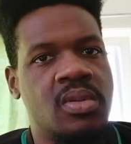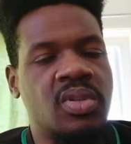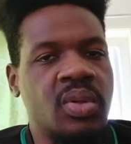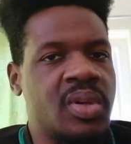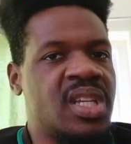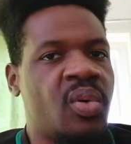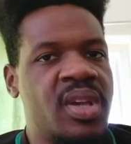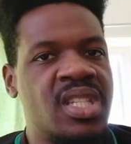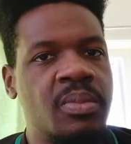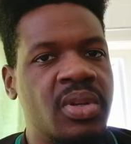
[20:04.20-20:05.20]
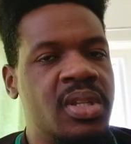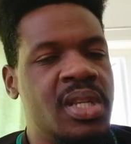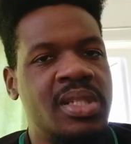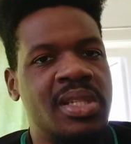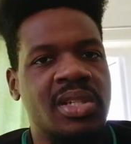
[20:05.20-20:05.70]
So it was a questionable
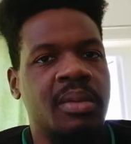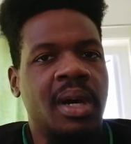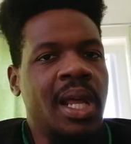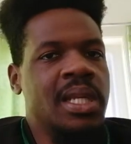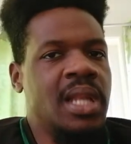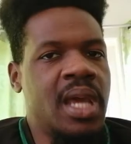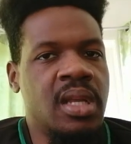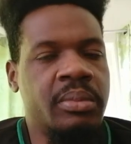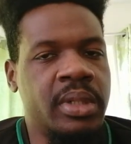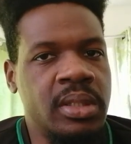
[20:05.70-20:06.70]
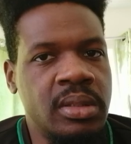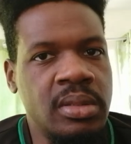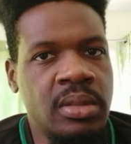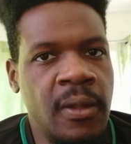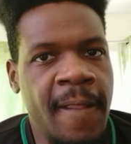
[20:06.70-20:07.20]
decision, man. I didn't like that, man.
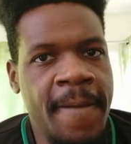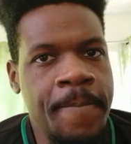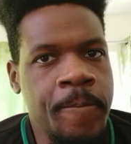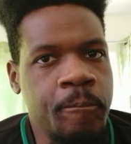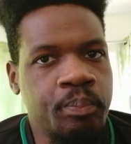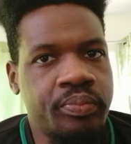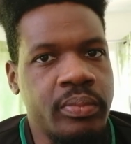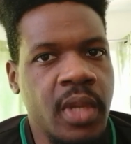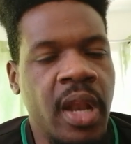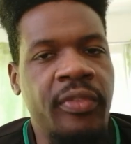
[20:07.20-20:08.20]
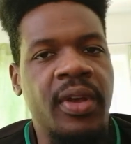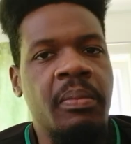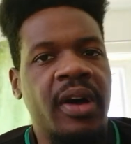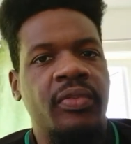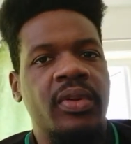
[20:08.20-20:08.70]
And I
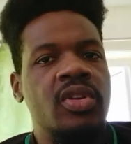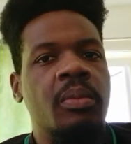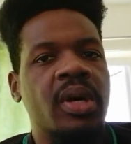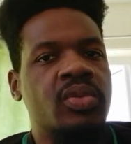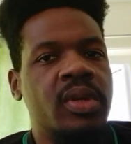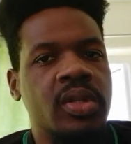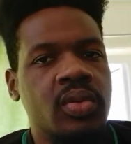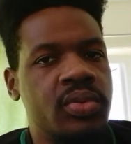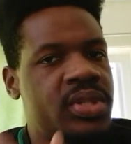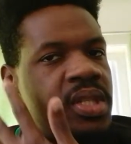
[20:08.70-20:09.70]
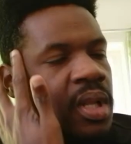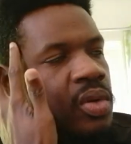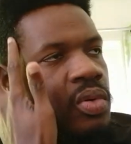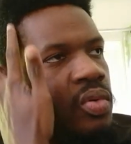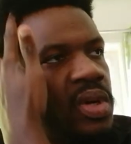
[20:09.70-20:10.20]
felt bad for the number 22 still.
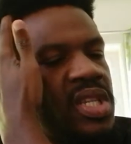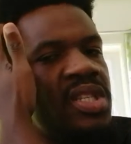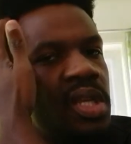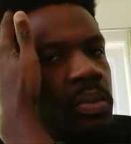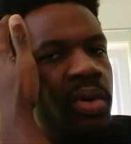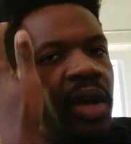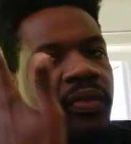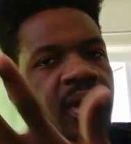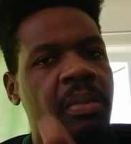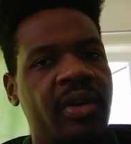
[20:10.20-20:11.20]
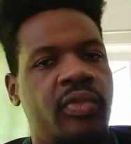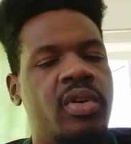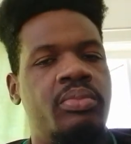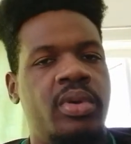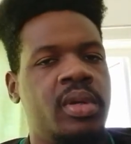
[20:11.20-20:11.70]
I don't know his name, but I felt bad
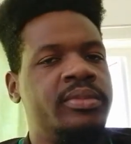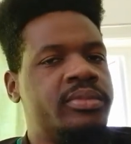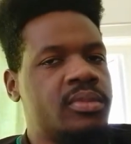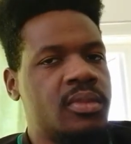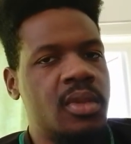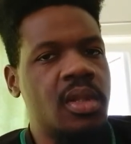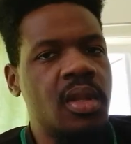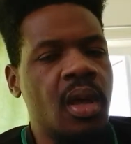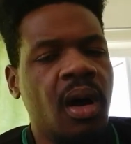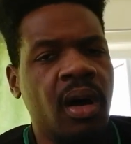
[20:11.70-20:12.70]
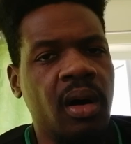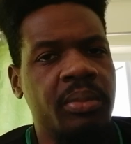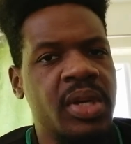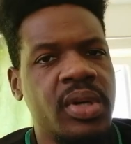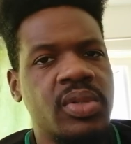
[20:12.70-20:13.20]
for him.
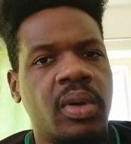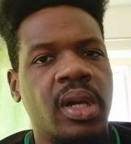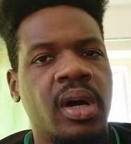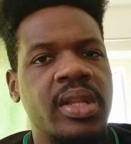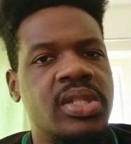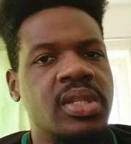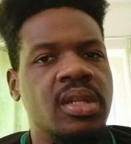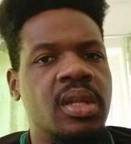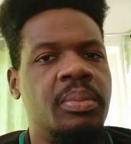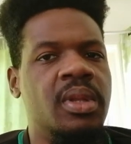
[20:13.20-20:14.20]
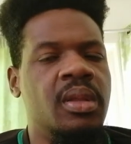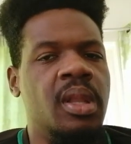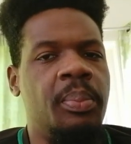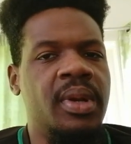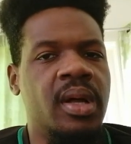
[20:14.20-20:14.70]
Um, he was the one that conceded the,
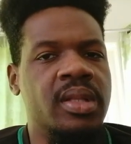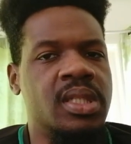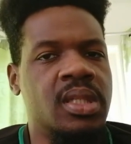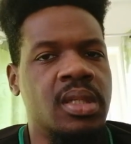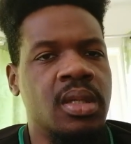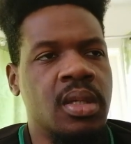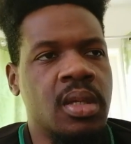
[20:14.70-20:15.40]
the, the penalty.